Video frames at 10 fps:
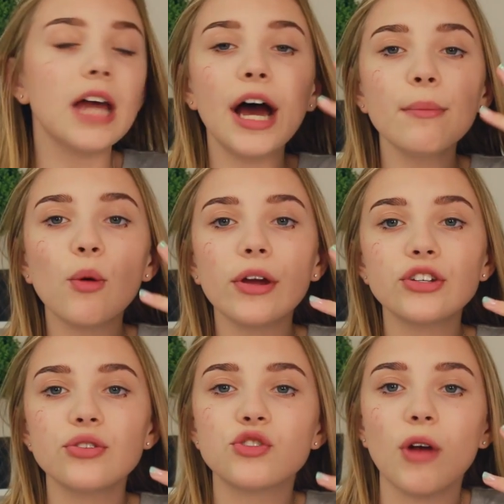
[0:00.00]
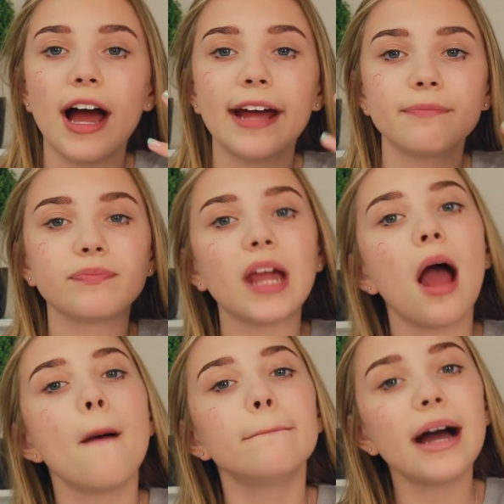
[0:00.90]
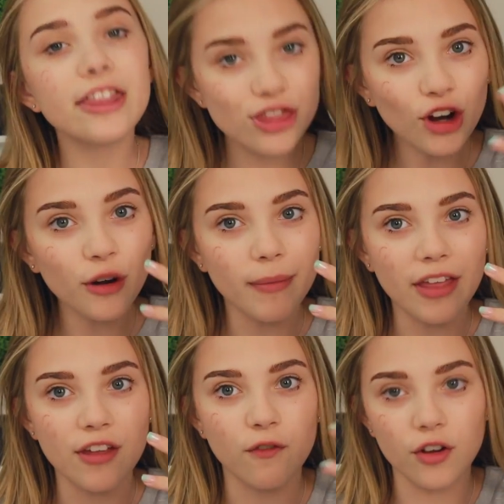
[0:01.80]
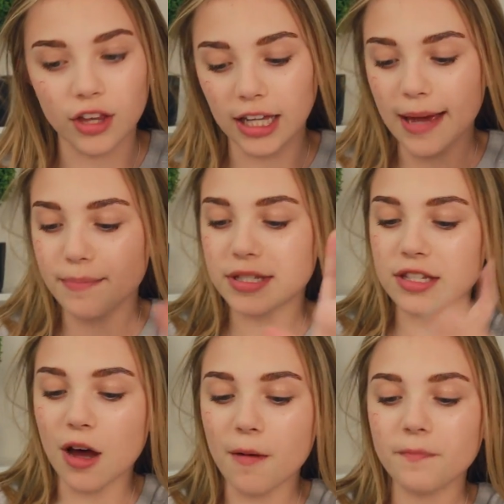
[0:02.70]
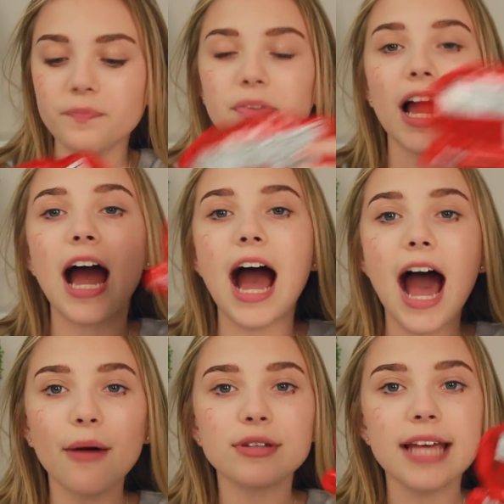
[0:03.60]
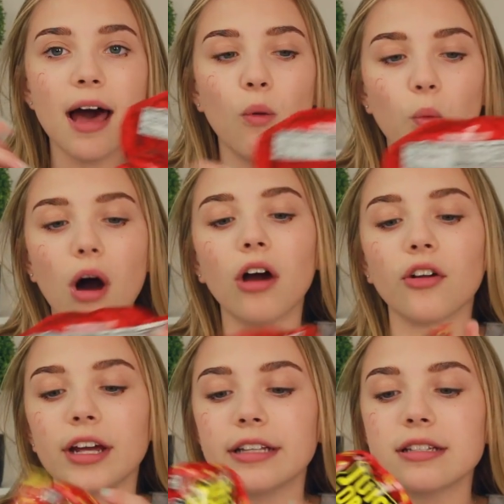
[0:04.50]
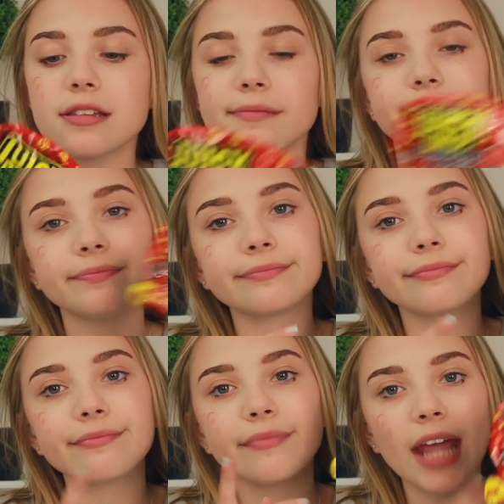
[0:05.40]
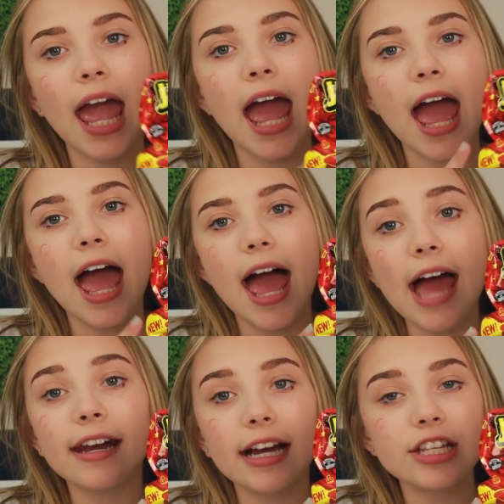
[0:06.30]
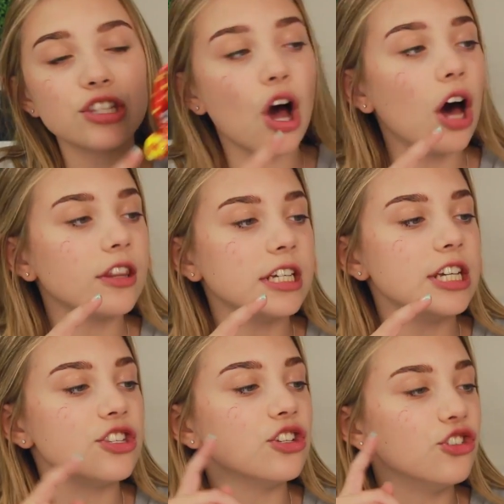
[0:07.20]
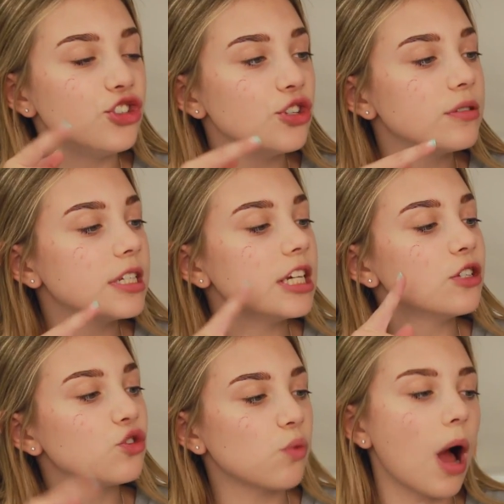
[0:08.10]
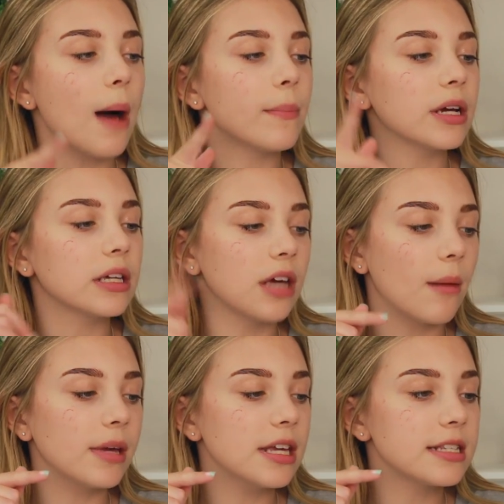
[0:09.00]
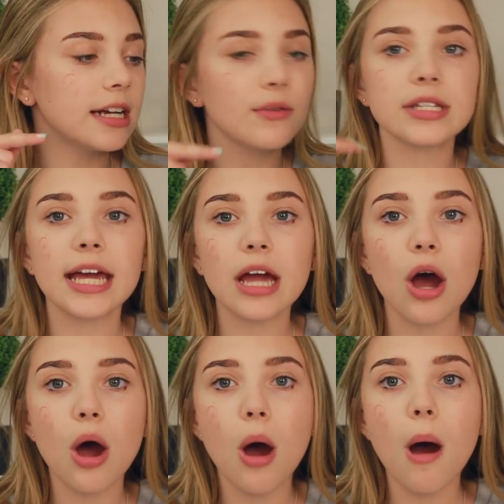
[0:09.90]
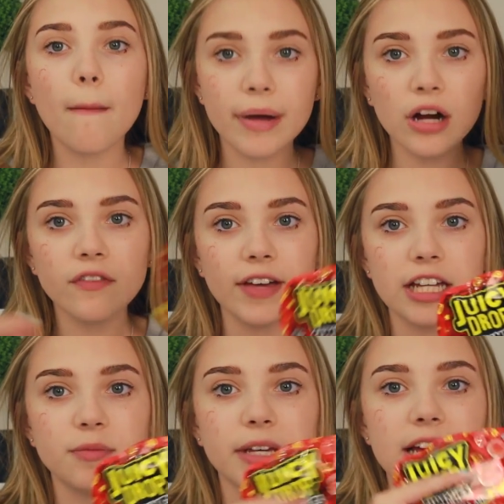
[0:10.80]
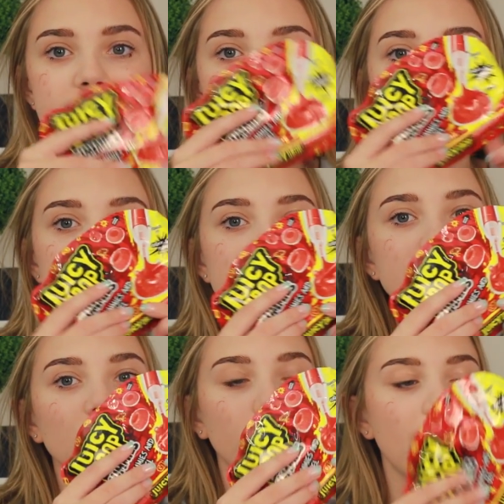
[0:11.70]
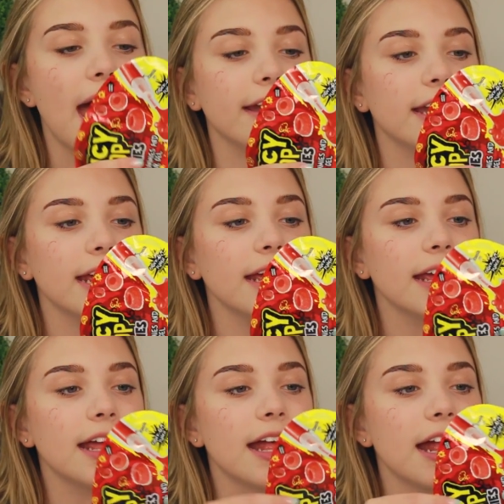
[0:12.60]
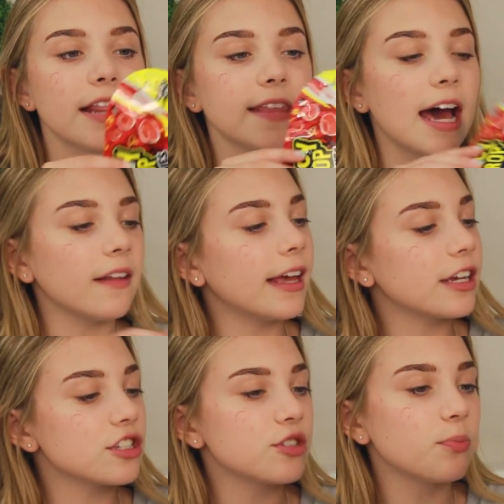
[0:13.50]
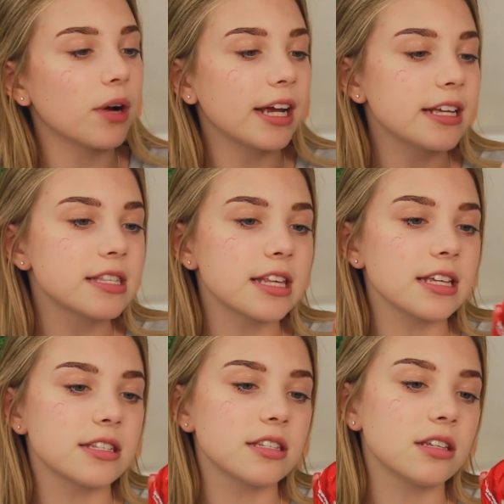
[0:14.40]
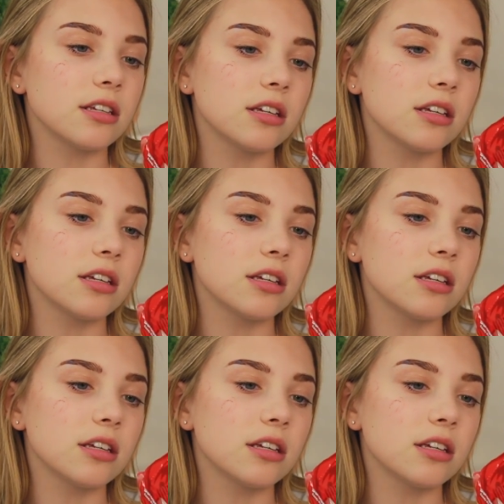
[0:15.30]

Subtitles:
now I'm going to try my third method for the lips. So I was at Walgreens and I saw these Juicy Drop gummies and I was like, perfect, because it has this little pen in it that sprays this